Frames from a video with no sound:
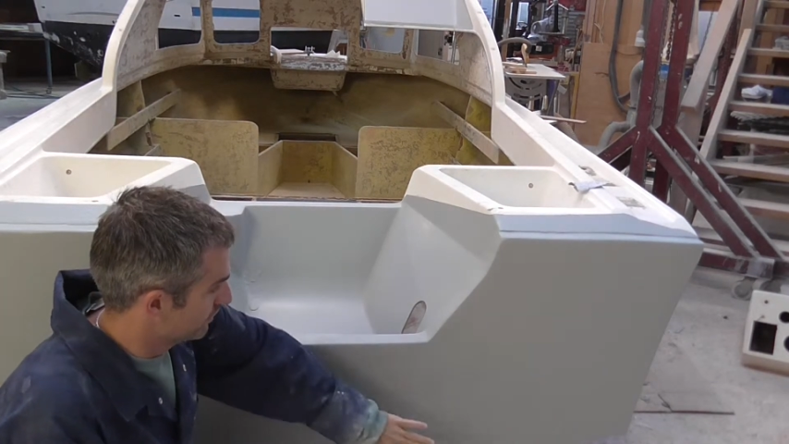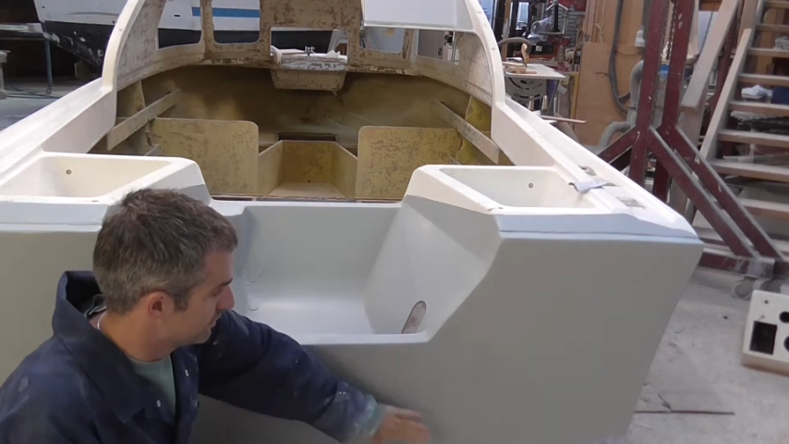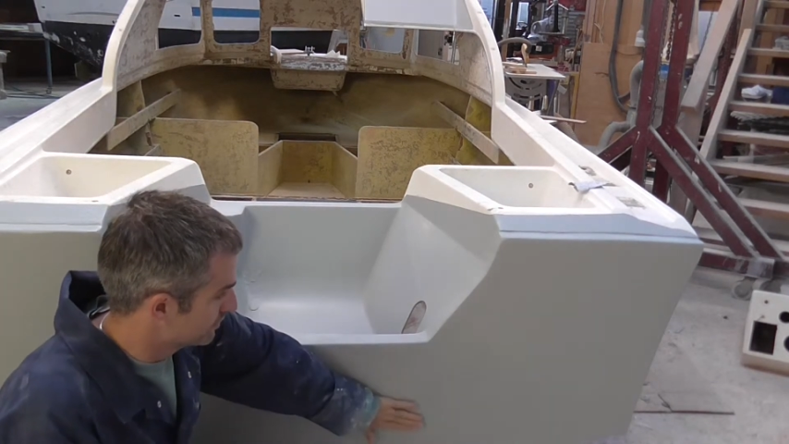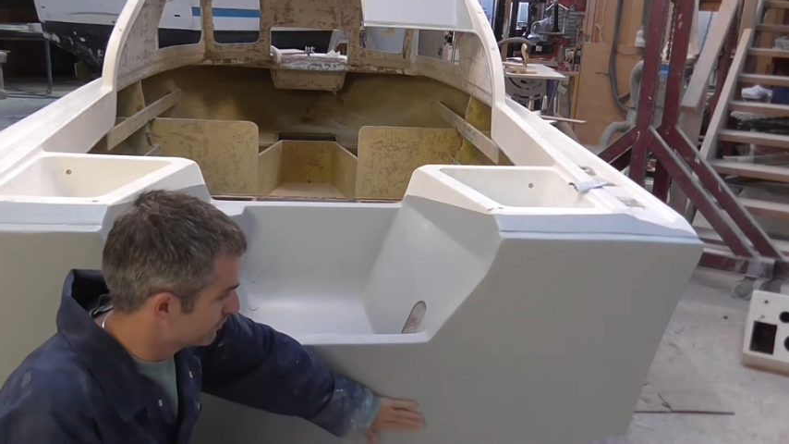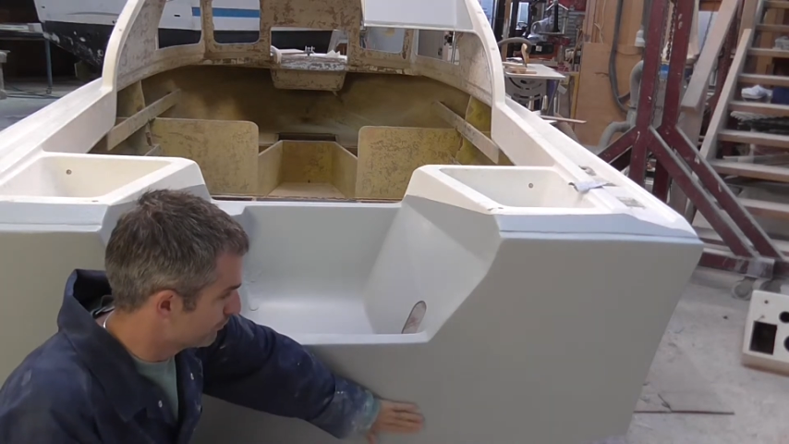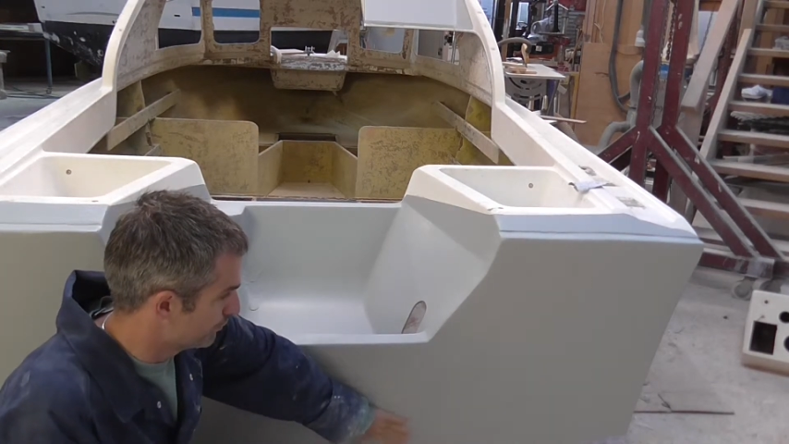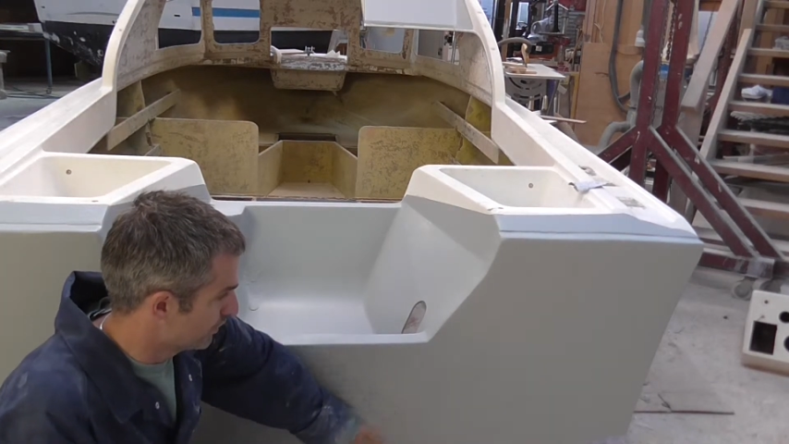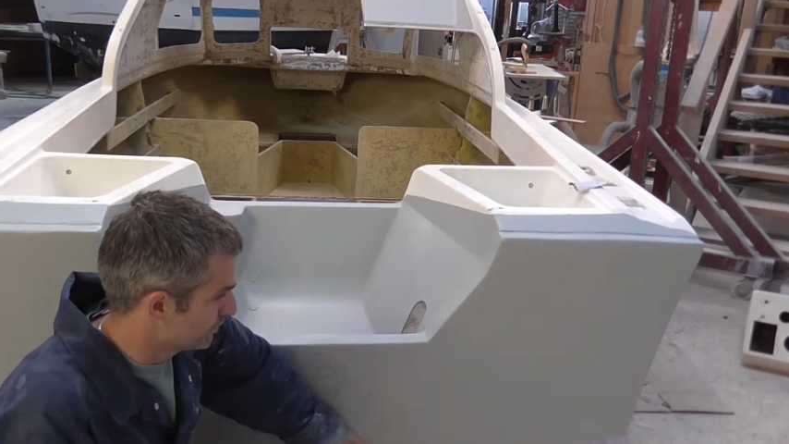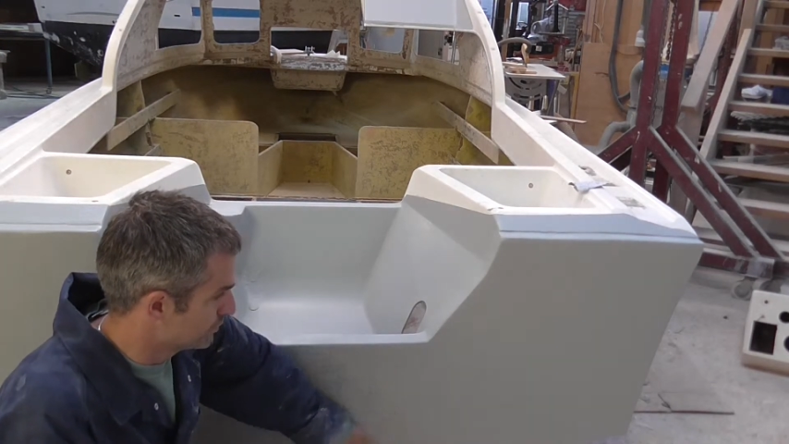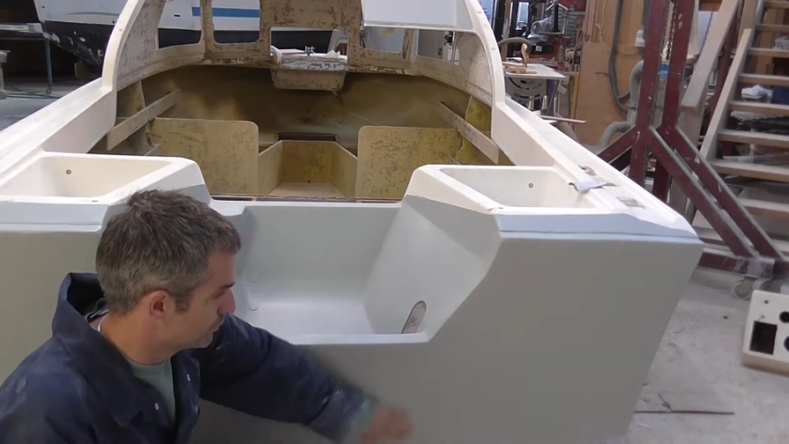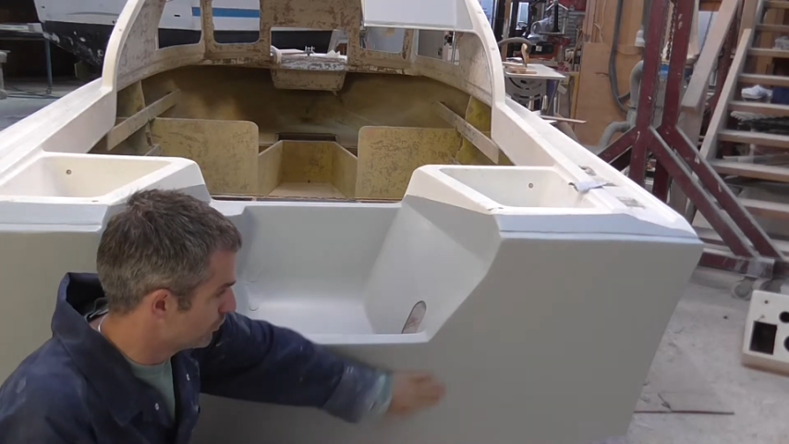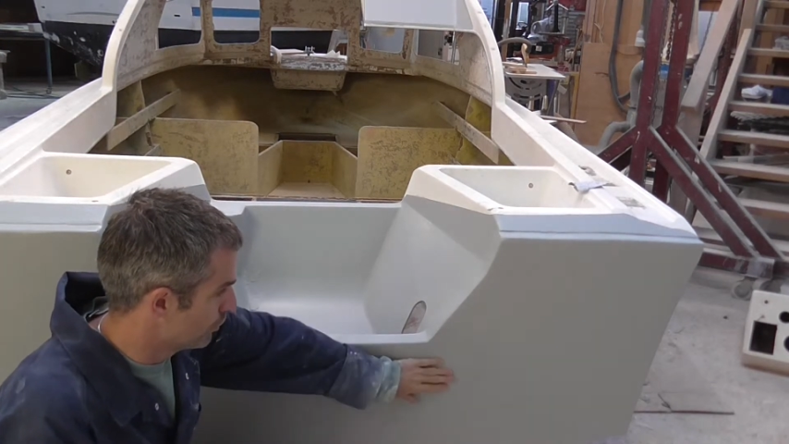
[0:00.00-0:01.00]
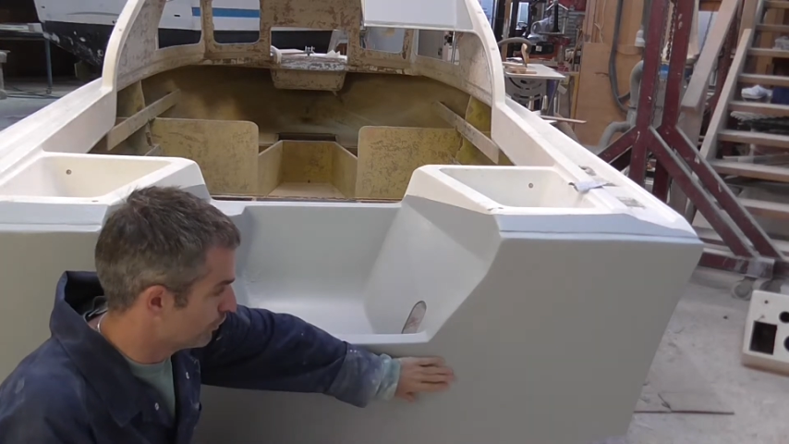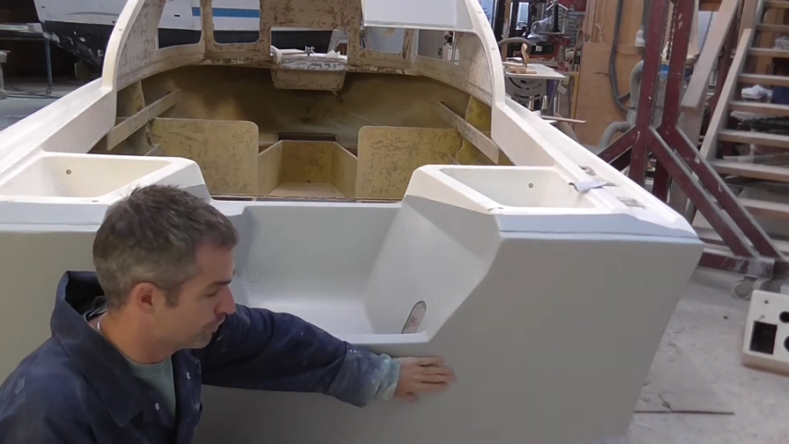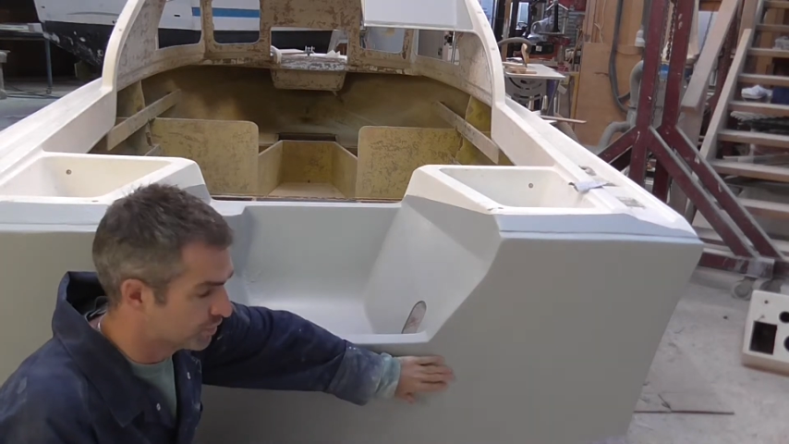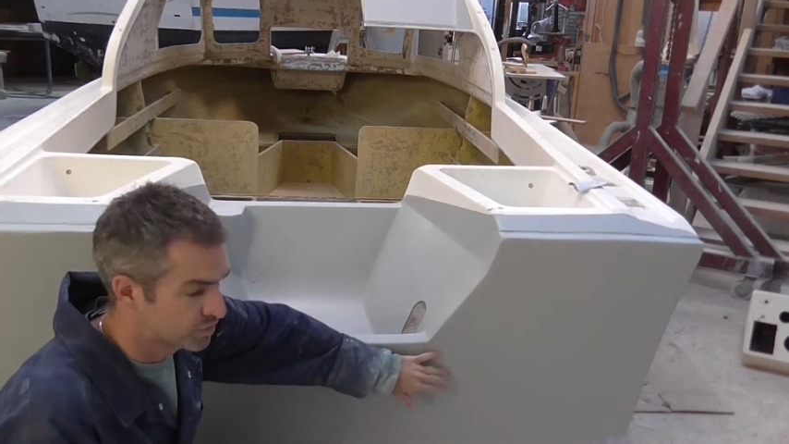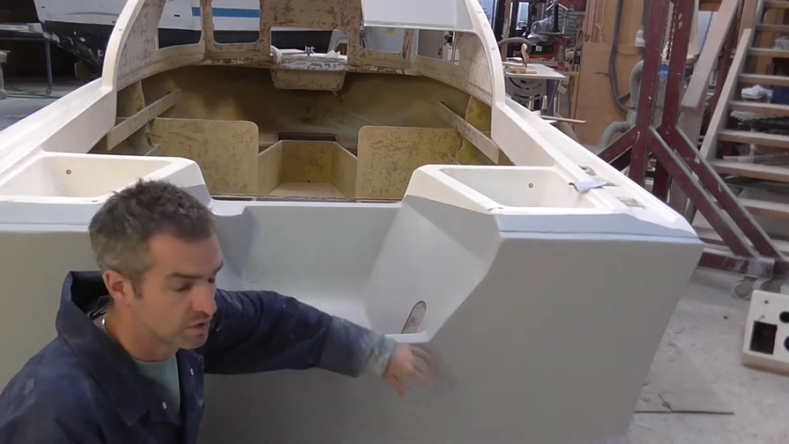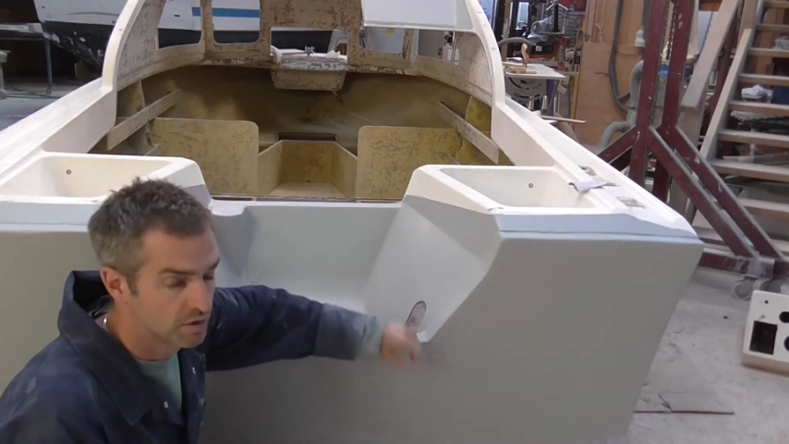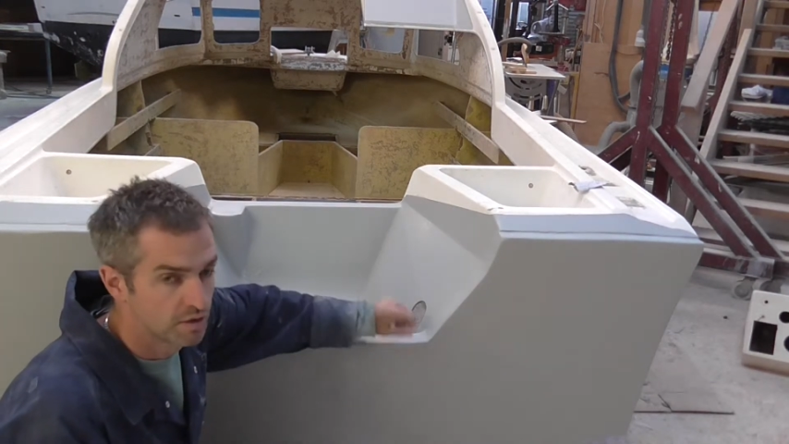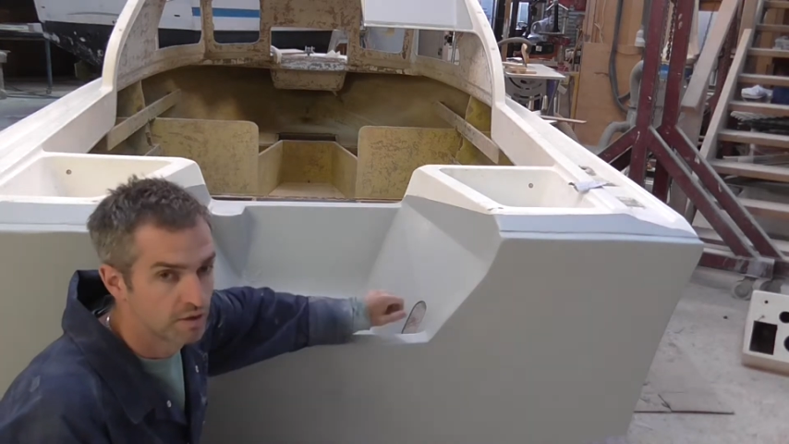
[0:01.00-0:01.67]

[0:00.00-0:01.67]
this front surface